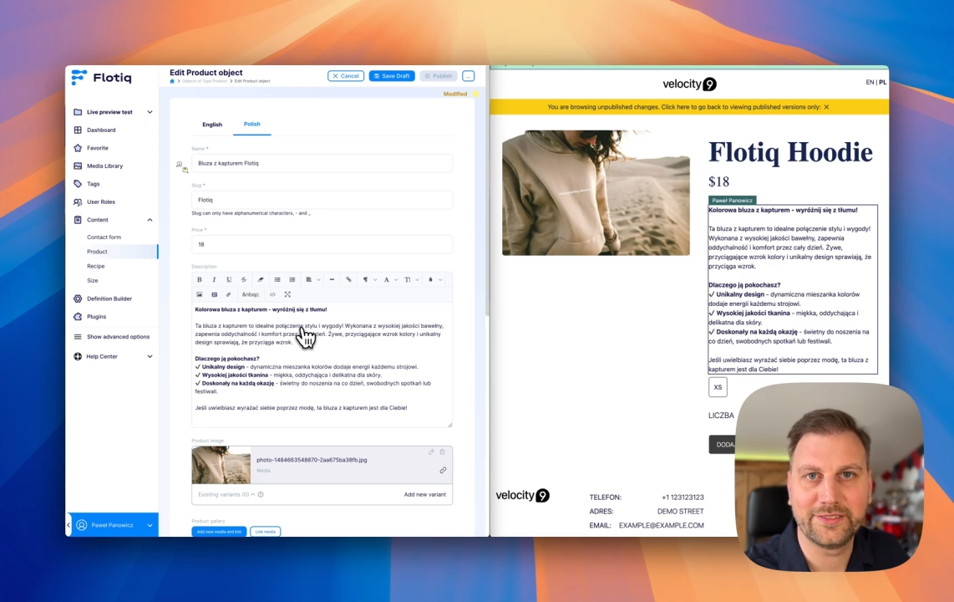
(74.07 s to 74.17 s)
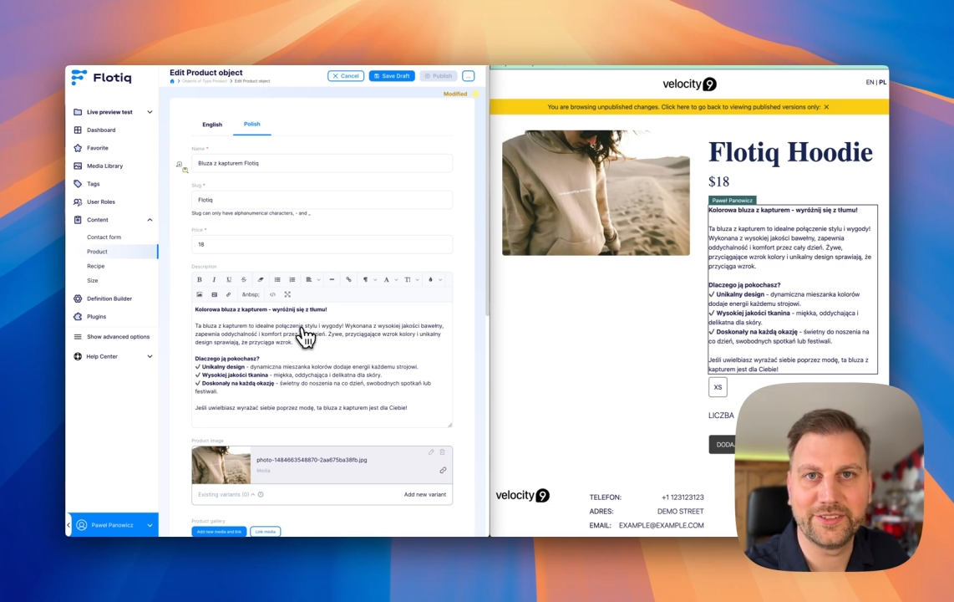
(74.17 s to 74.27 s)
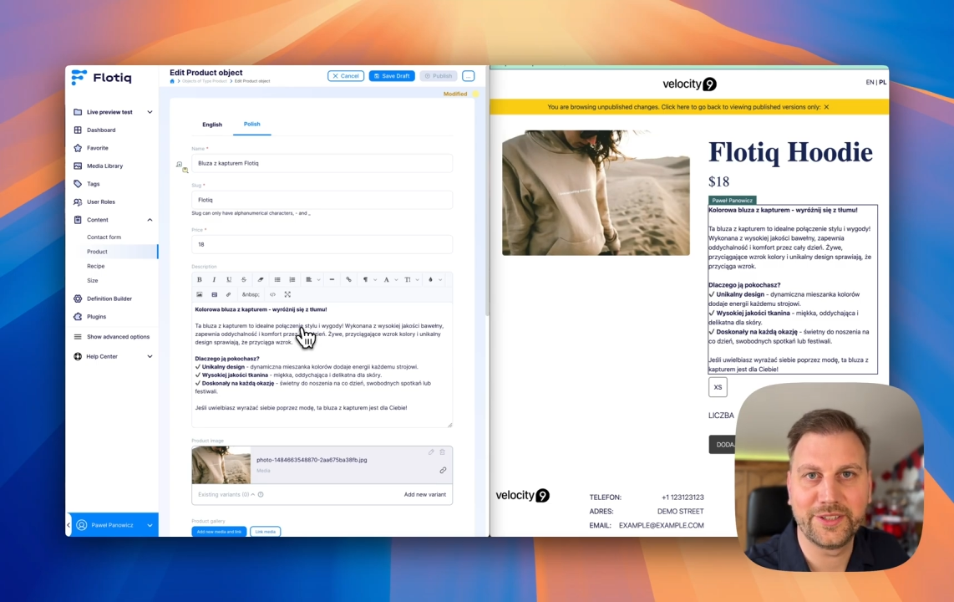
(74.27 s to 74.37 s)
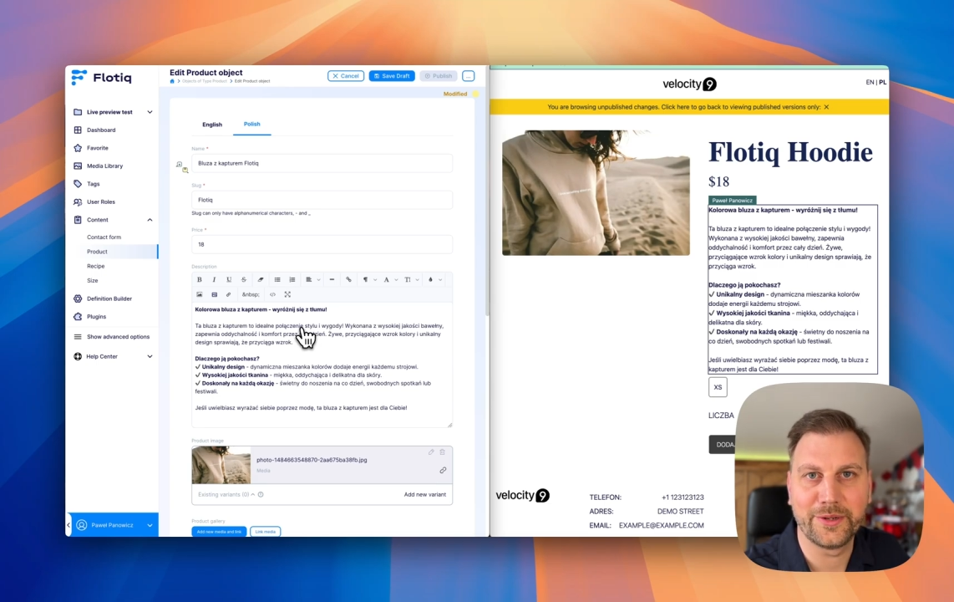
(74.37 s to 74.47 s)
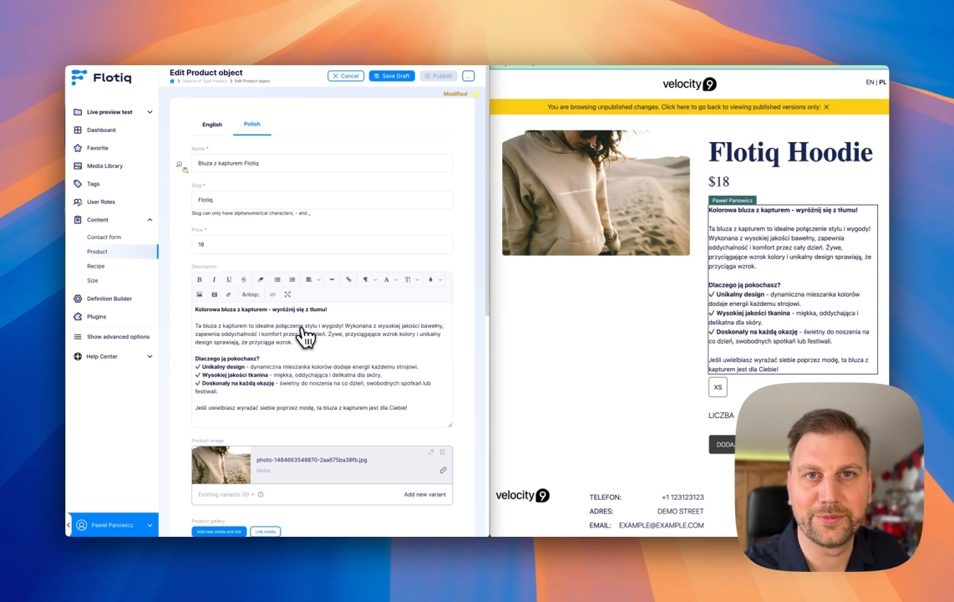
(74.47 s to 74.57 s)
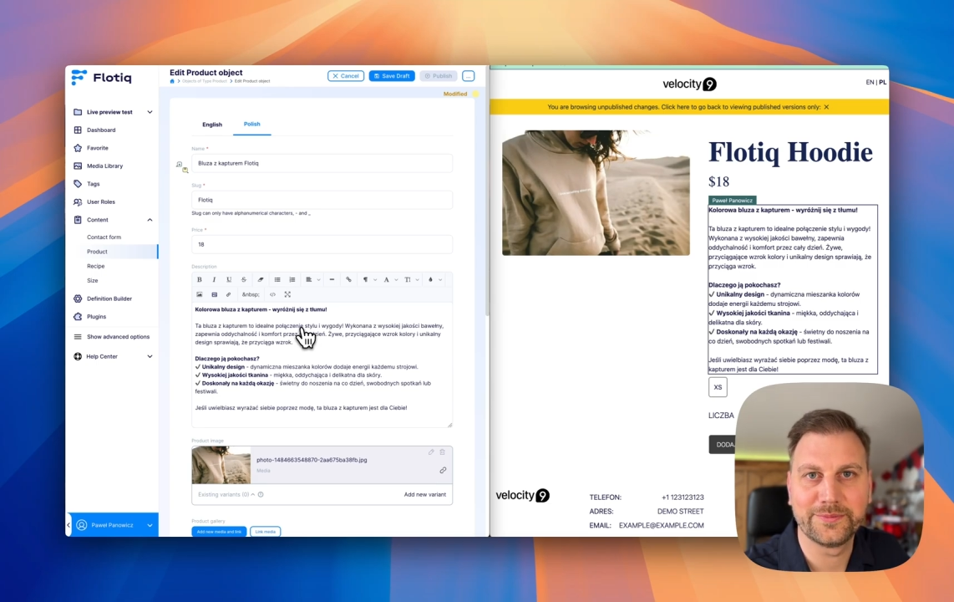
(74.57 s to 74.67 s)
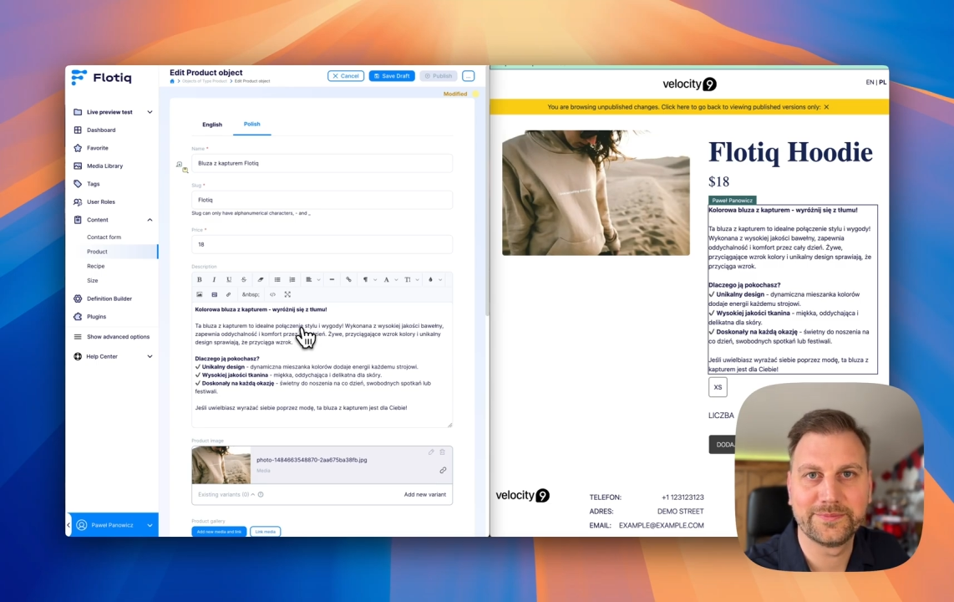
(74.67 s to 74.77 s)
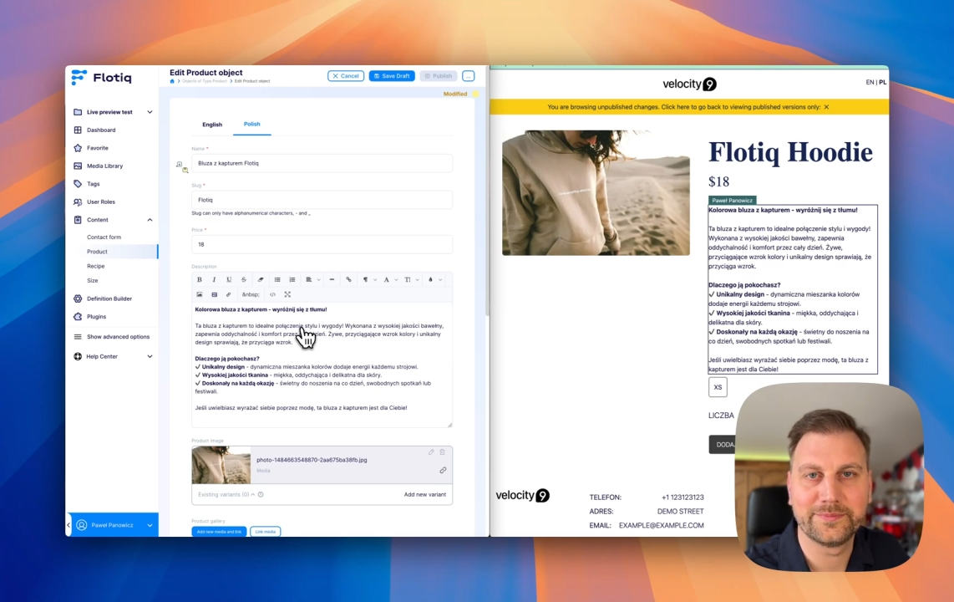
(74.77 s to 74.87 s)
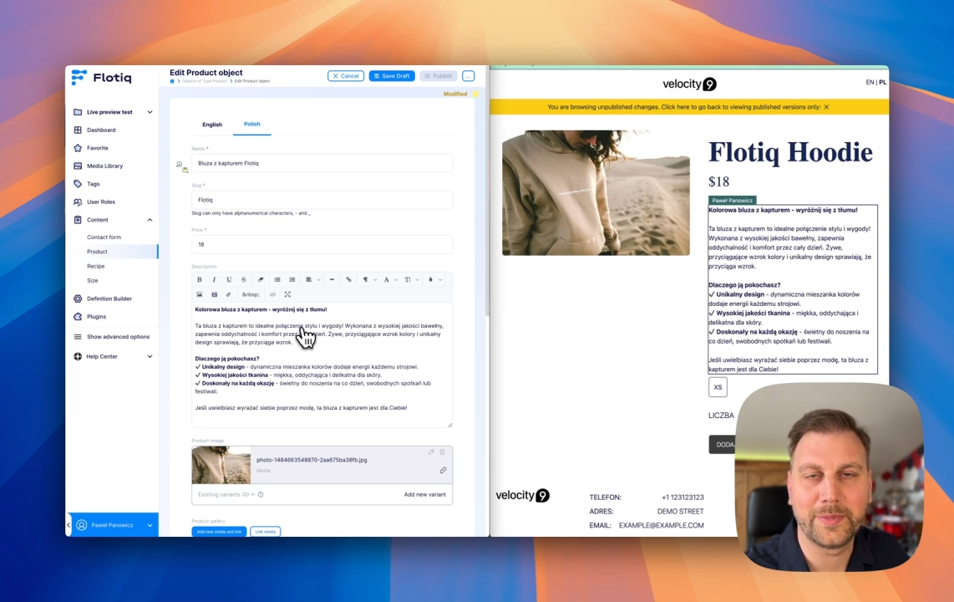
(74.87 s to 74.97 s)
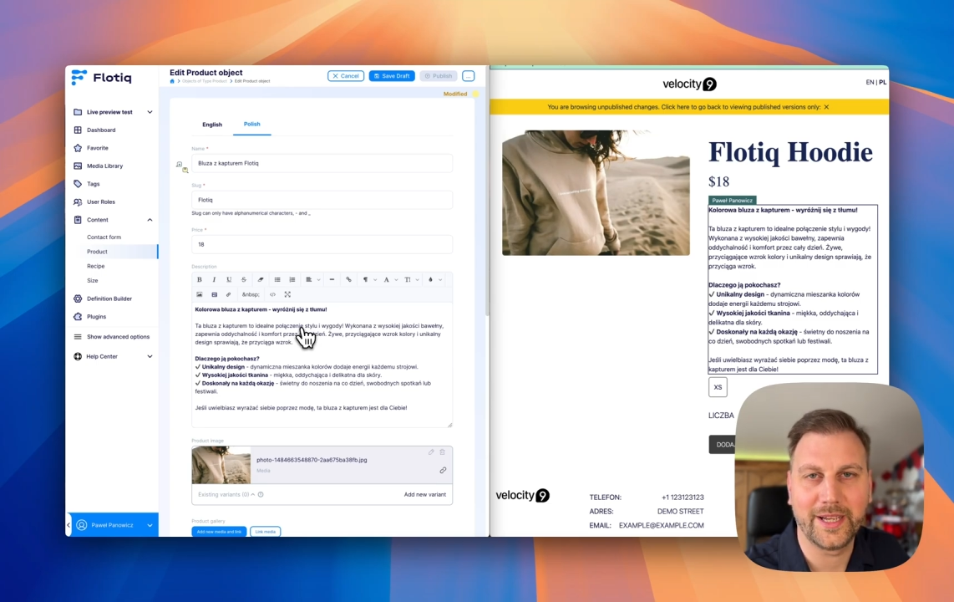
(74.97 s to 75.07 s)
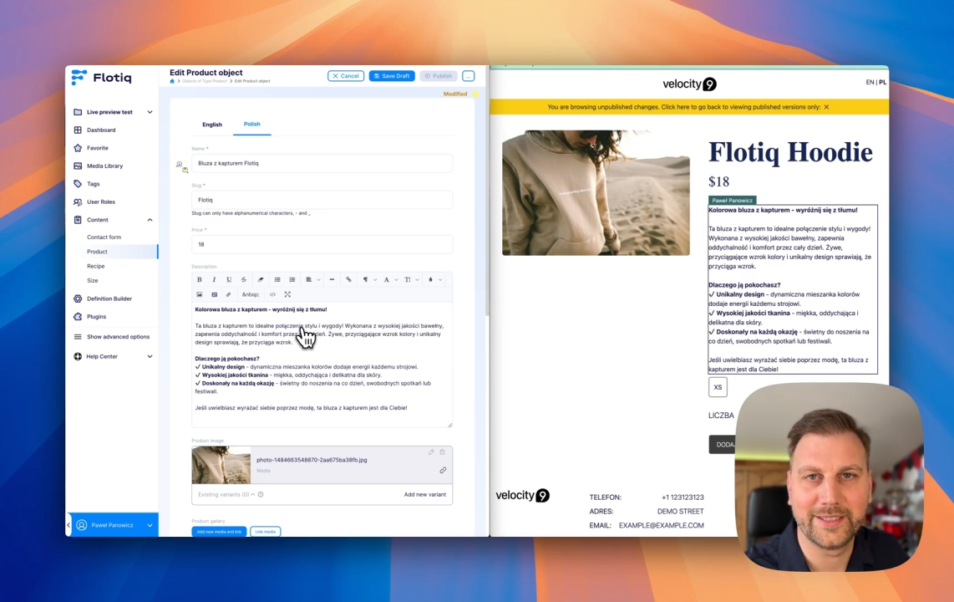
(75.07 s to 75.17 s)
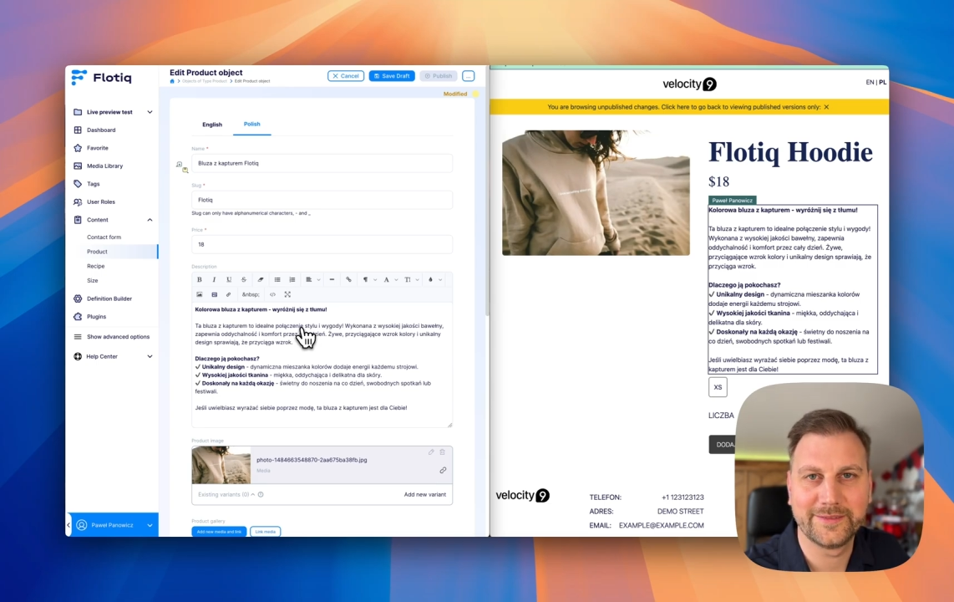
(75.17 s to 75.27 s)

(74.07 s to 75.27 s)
video. Bye.